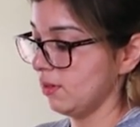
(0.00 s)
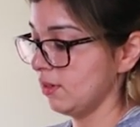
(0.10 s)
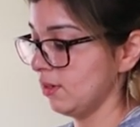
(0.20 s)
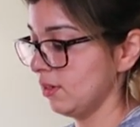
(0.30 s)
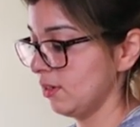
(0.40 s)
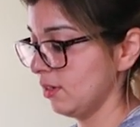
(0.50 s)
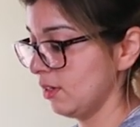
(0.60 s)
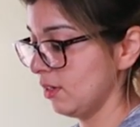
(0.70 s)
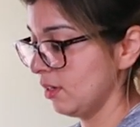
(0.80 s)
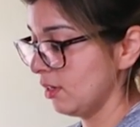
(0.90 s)

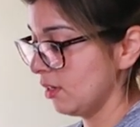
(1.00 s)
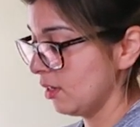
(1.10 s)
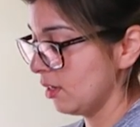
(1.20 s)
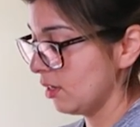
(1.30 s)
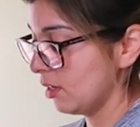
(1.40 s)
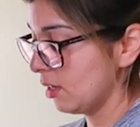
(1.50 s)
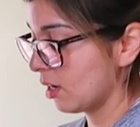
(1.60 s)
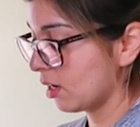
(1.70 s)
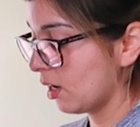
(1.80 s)
(no one is talking)